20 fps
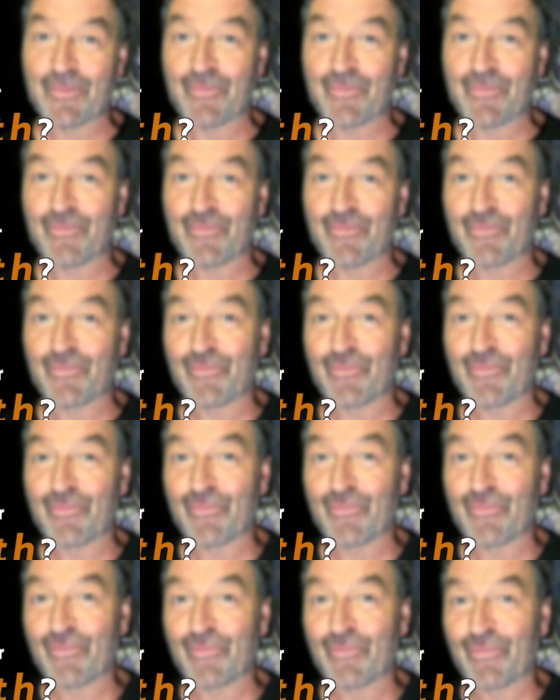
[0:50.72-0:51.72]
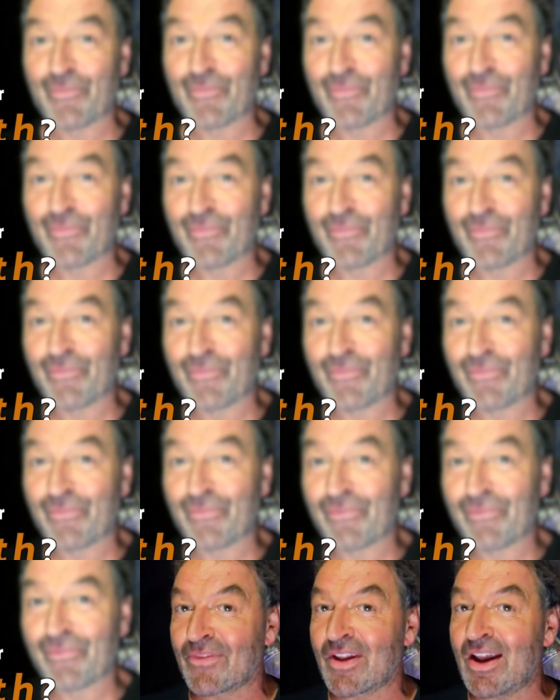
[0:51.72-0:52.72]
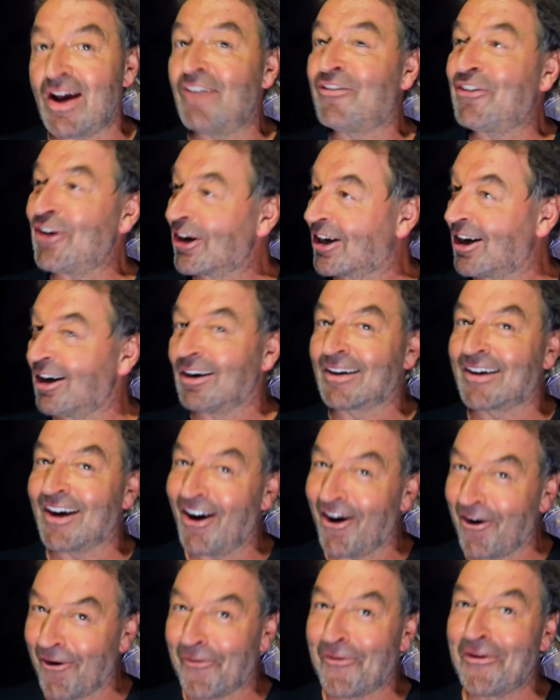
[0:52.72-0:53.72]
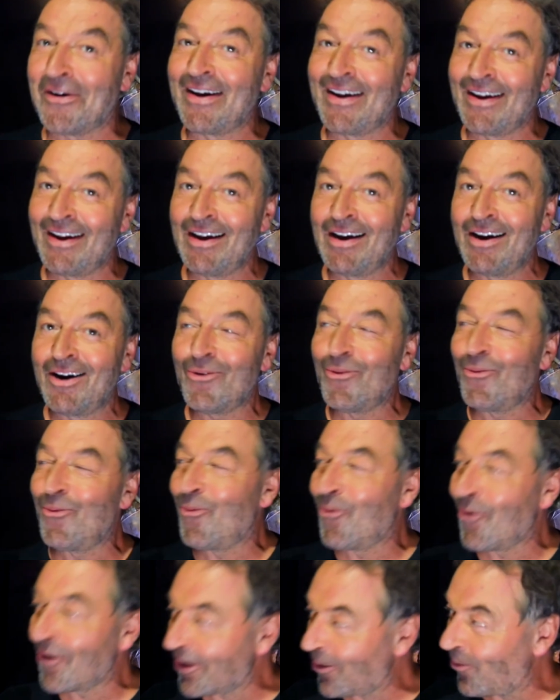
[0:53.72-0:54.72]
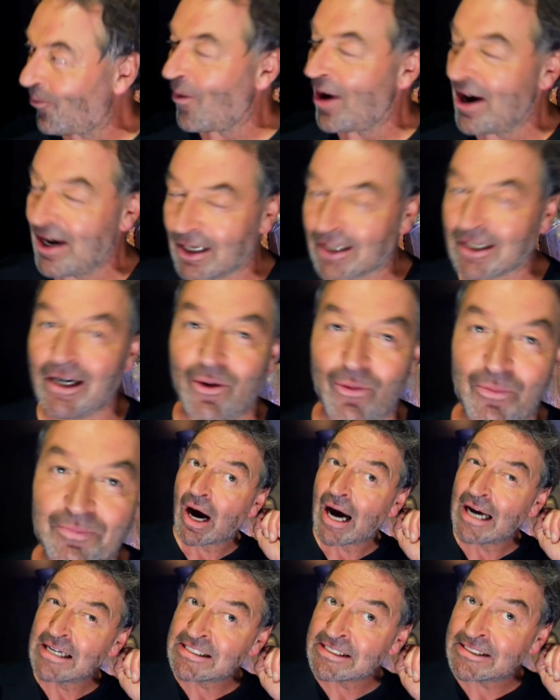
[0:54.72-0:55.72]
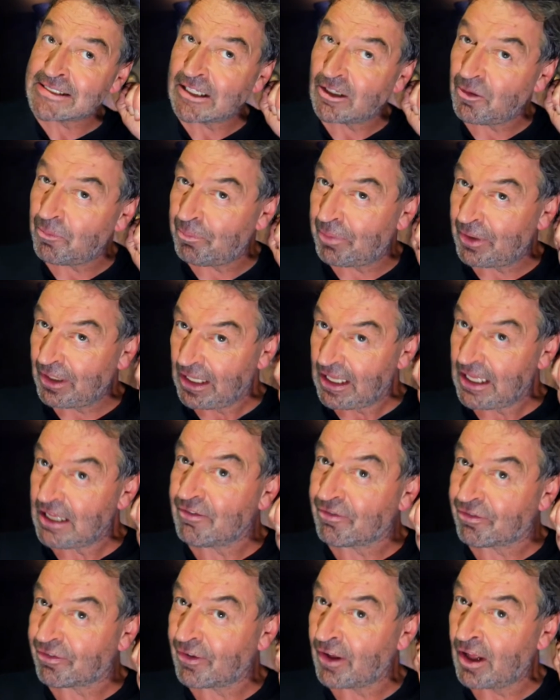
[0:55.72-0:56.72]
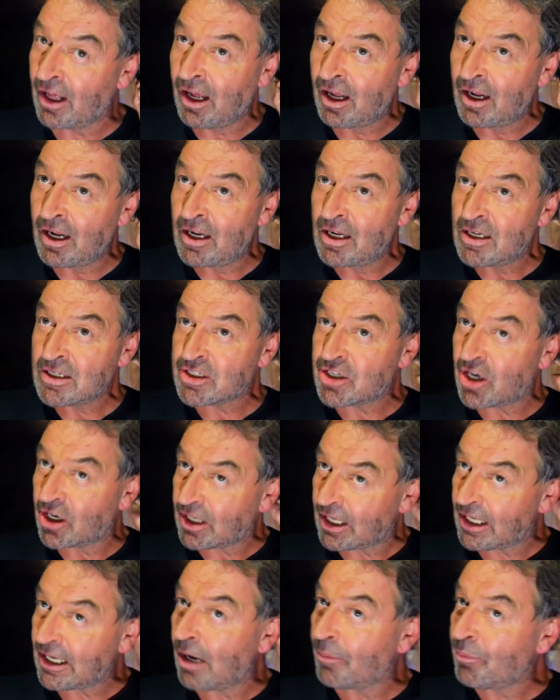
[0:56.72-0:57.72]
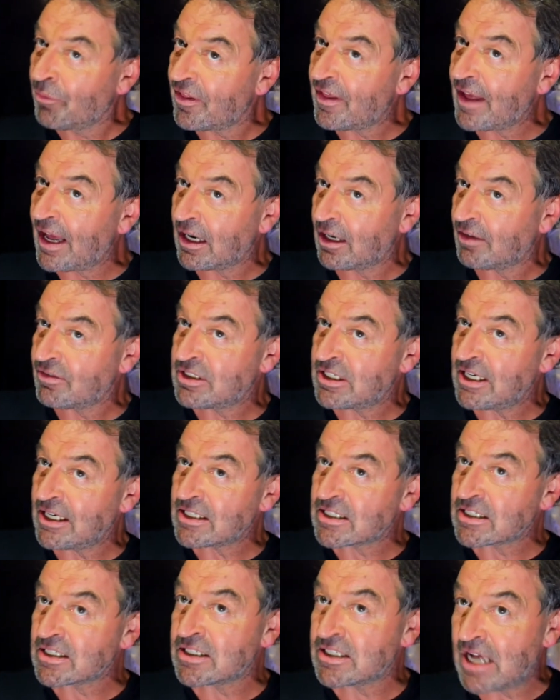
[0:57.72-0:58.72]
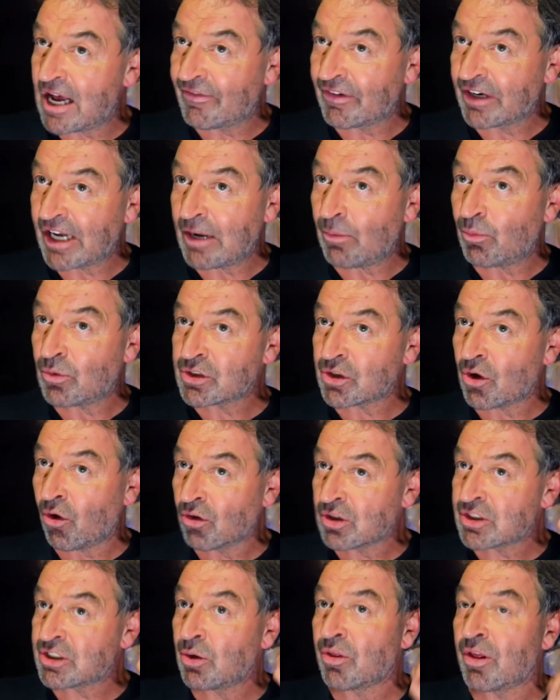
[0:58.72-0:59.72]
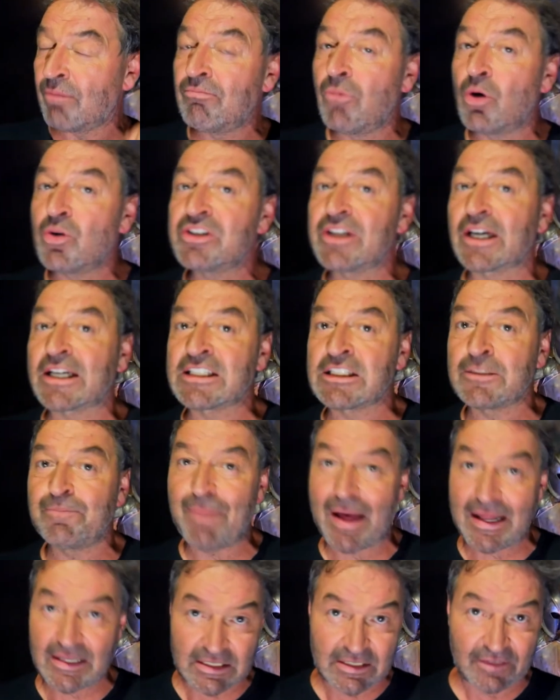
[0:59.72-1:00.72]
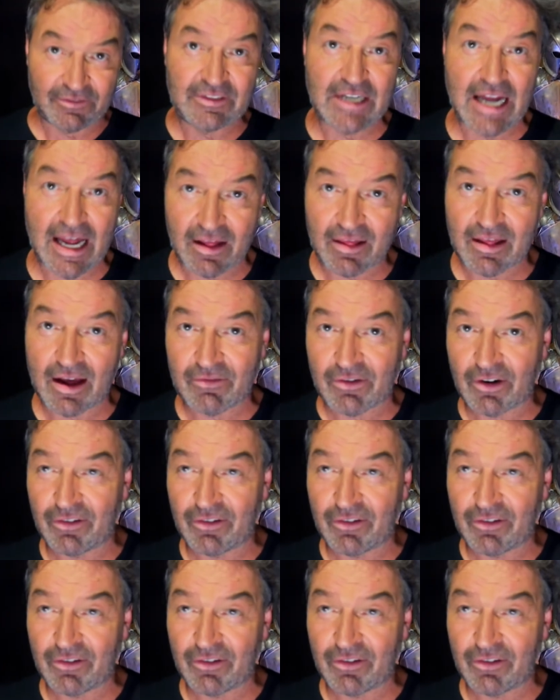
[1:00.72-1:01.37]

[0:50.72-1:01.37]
If you're gonna go, if you're gonna go, what a way to go. I still believe, certainly up to the end of season 7, it was also the most expensive death ever